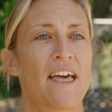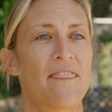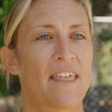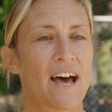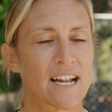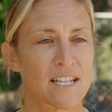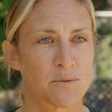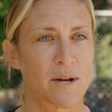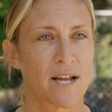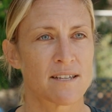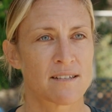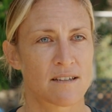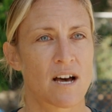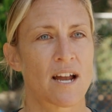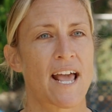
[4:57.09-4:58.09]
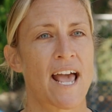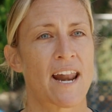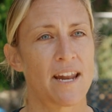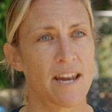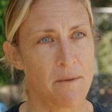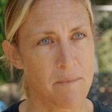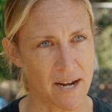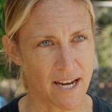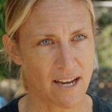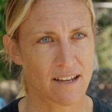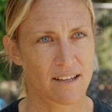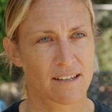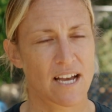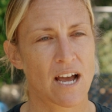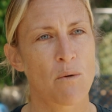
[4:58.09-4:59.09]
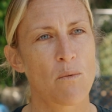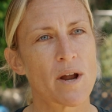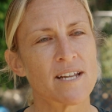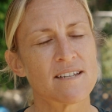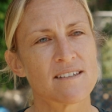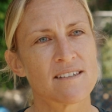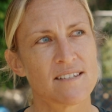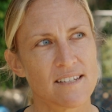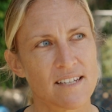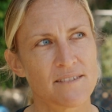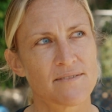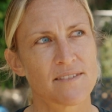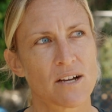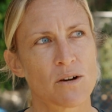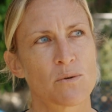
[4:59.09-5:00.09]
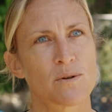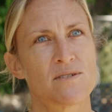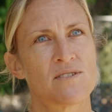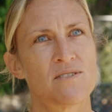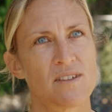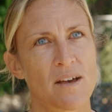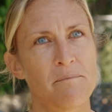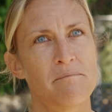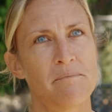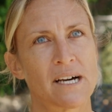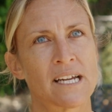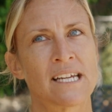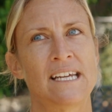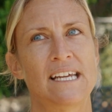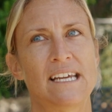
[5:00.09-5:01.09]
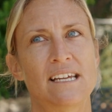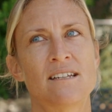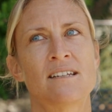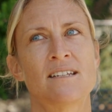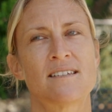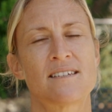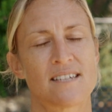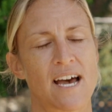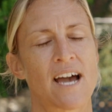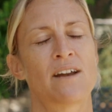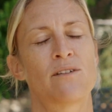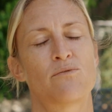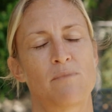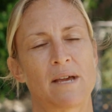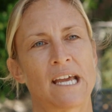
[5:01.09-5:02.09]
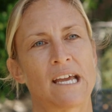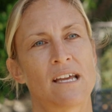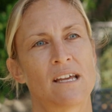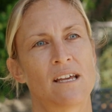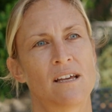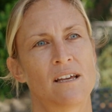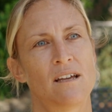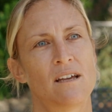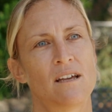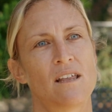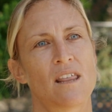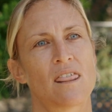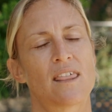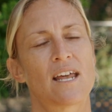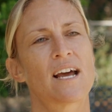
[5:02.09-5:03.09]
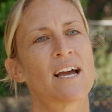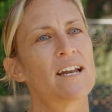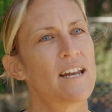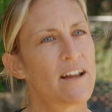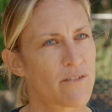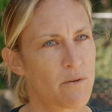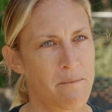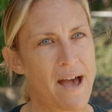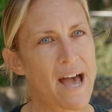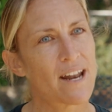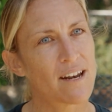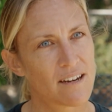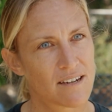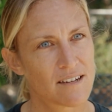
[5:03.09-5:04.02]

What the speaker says: That's when I sought anonymity. I wanted to see if there was somebody inside of me that I had never met,